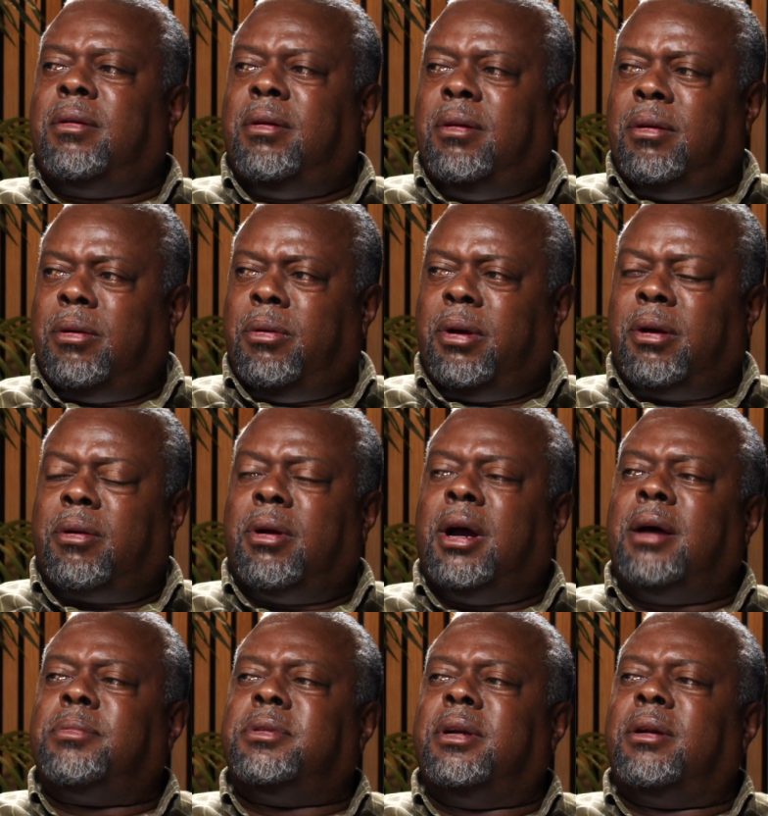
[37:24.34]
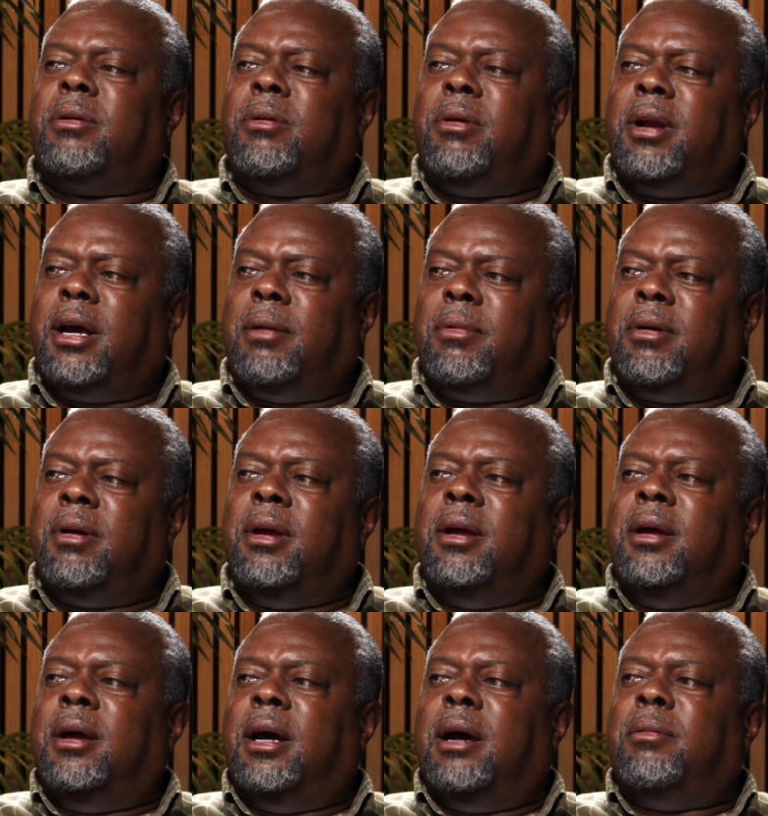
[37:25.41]
growing crops and growing
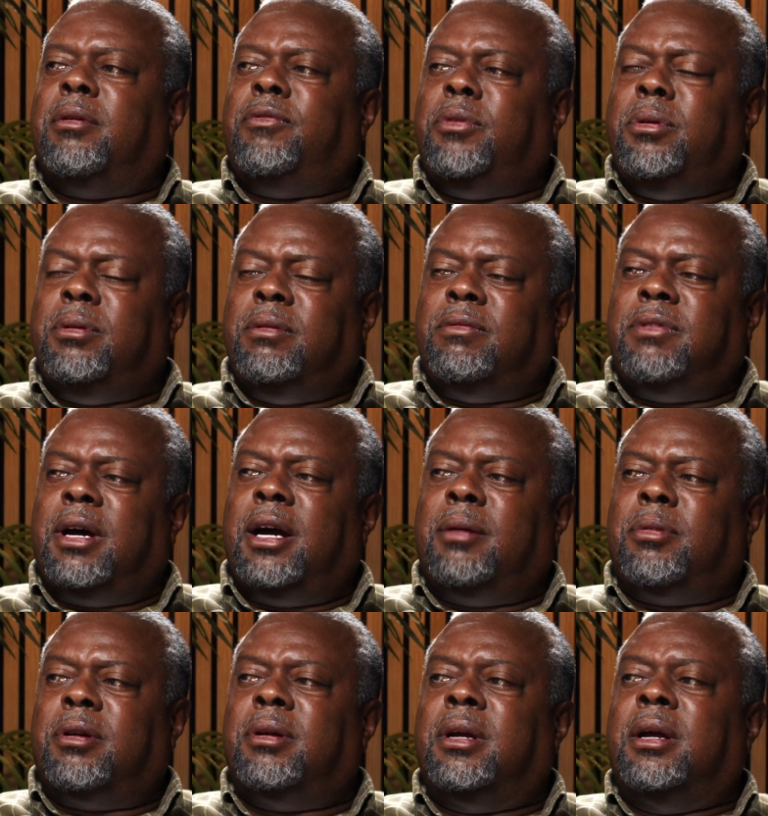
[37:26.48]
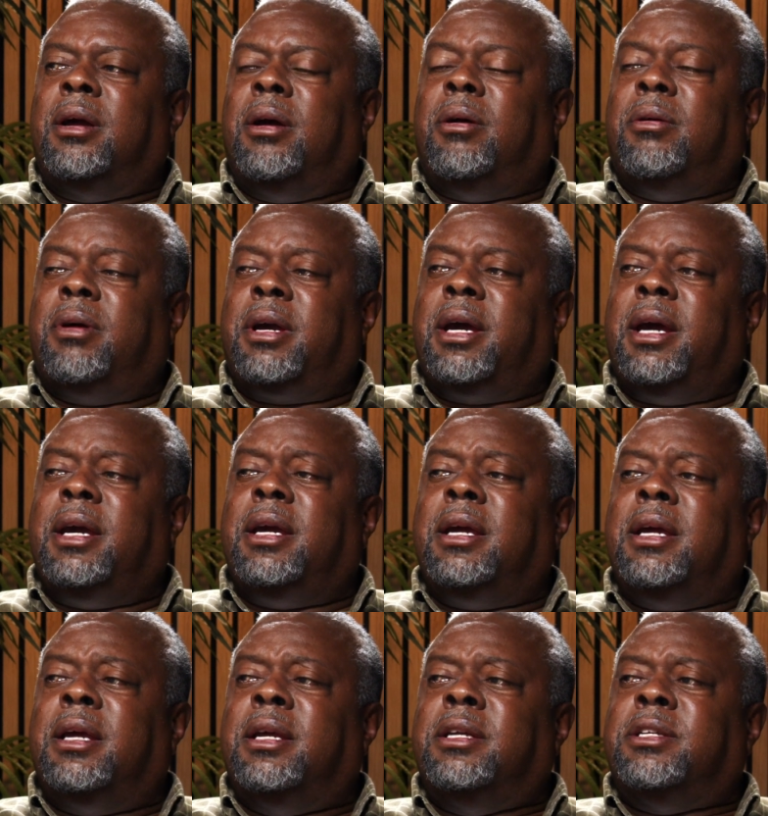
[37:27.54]
our food and fiber. Okay,
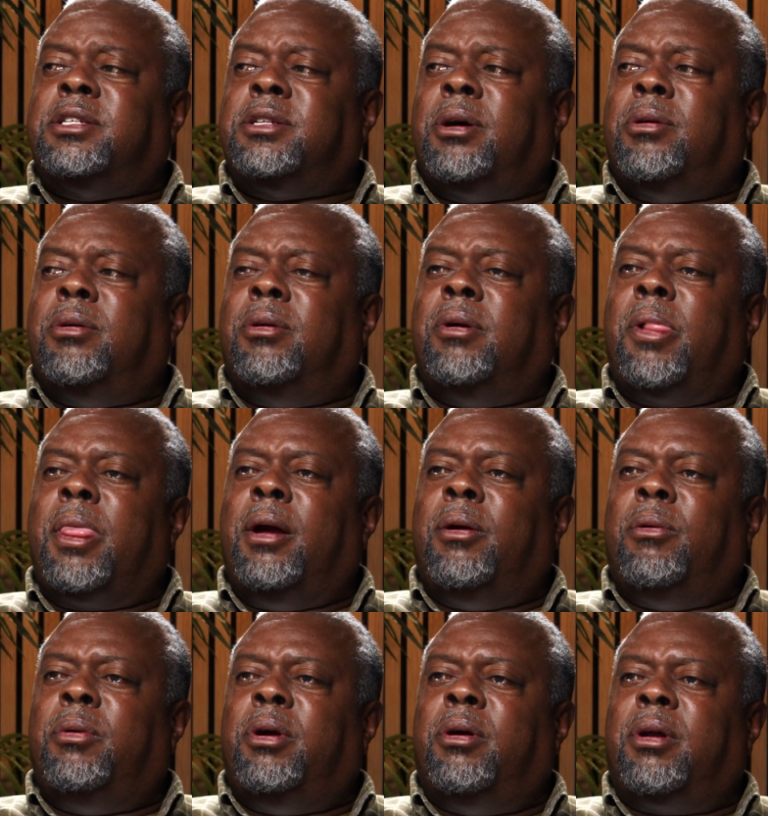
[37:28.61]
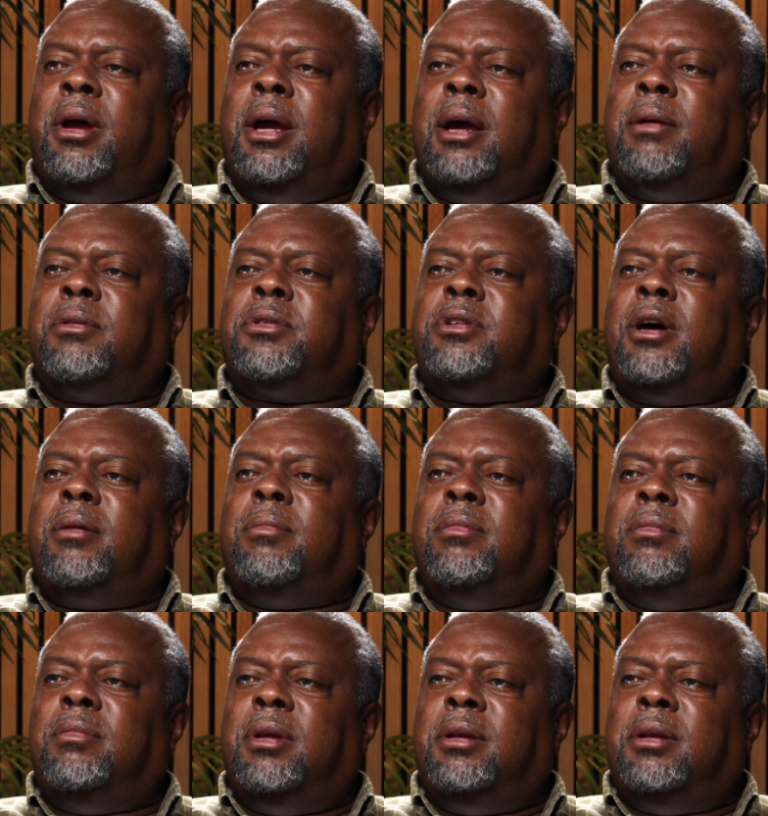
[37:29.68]
so we're going to have
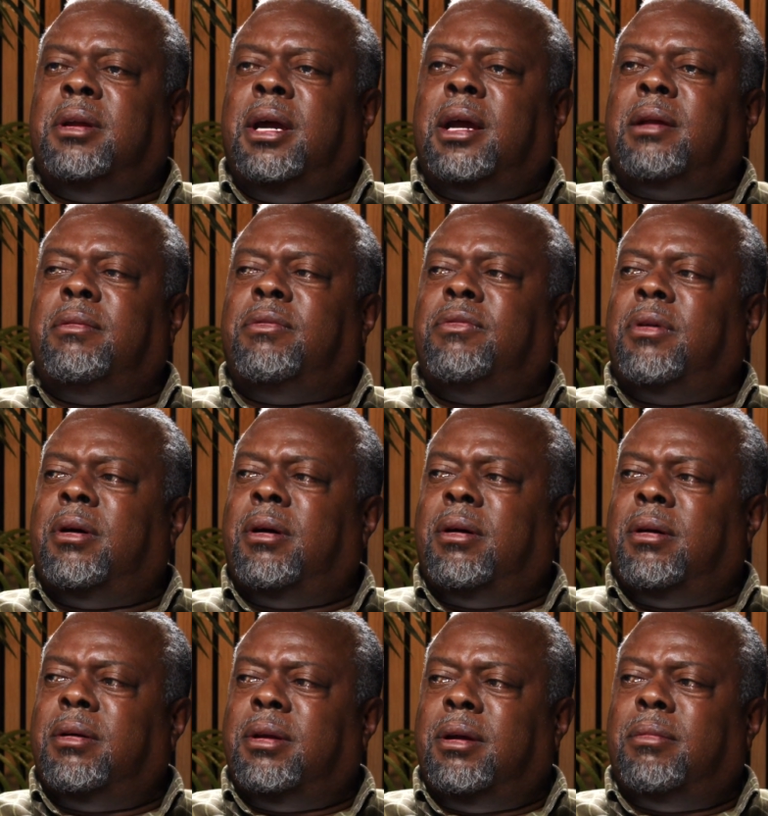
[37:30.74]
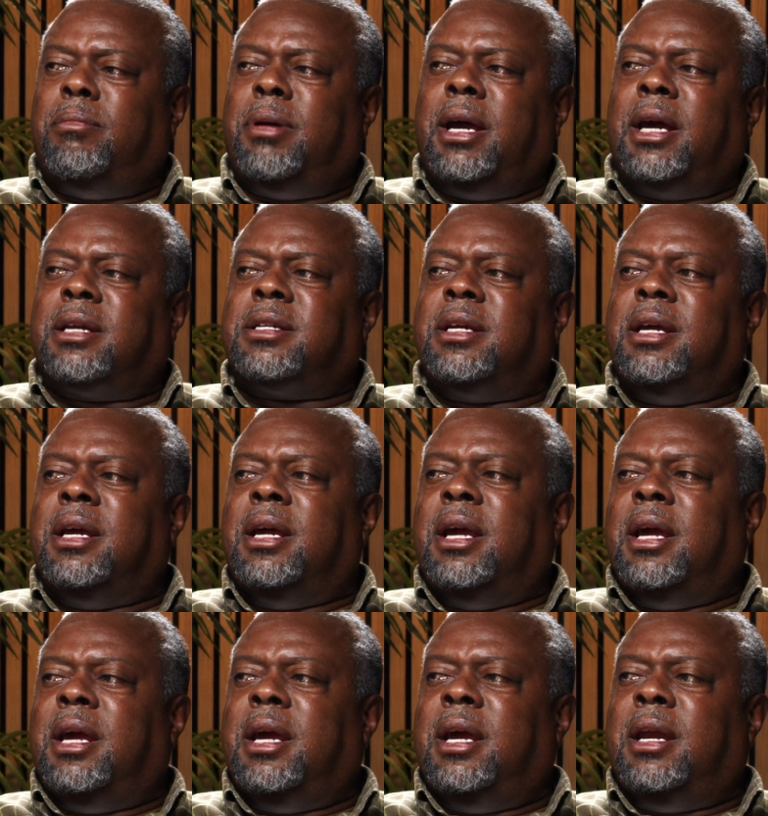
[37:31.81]
some negative impacts.
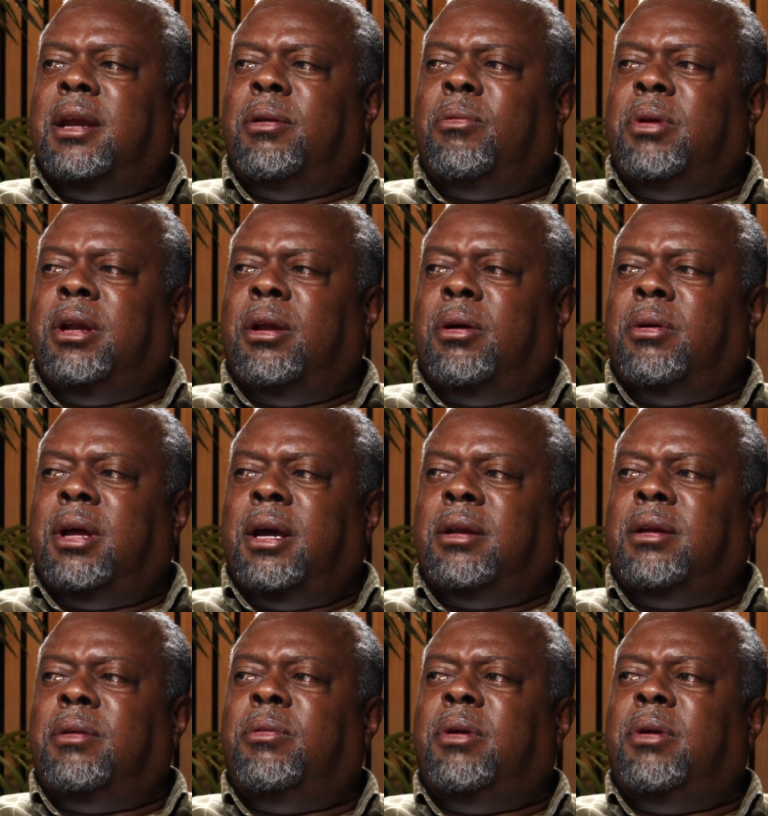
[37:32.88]
And we know that we